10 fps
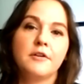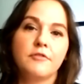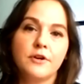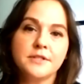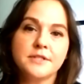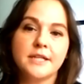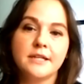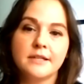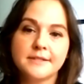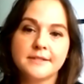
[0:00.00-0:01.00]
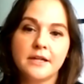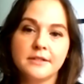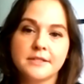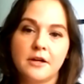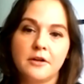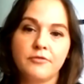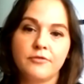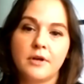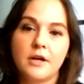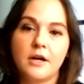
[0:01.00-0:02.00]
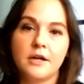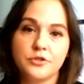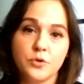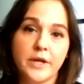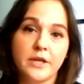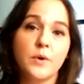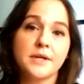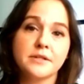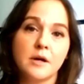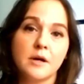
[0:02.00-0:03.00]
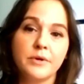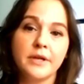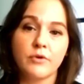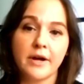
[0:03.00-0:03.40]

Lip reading: First, it can sell itself to a US company.